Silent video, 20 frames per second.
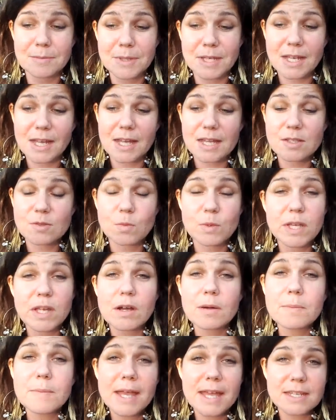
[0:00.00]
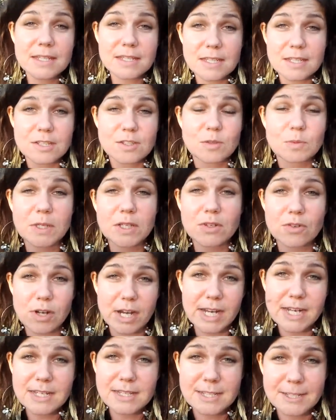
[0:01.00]
because we are meant to be
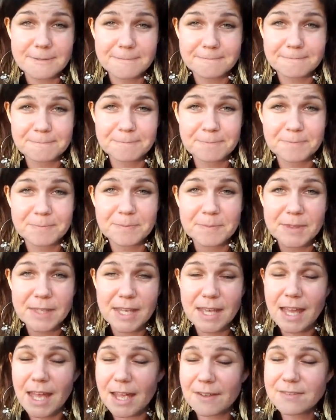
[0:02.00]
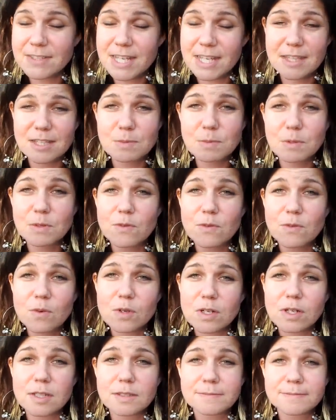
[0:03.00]
great. I've said this
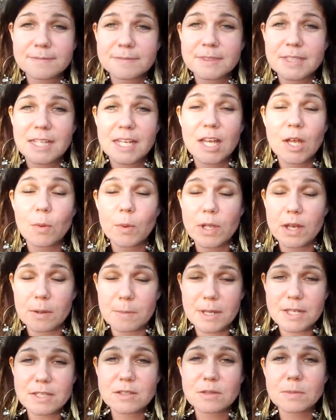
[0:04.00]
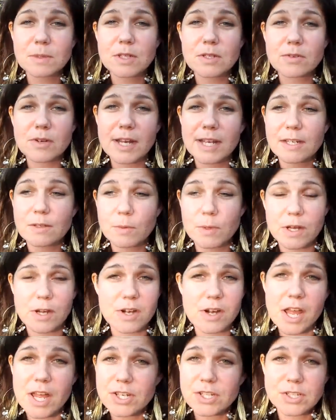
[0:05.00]
before. We are meant to be great. We are
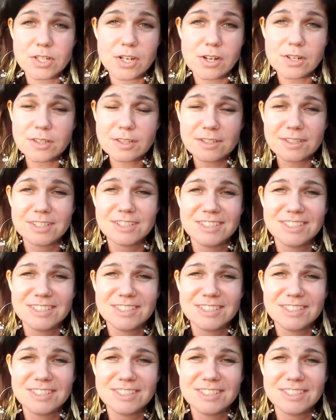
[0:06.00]
not junk.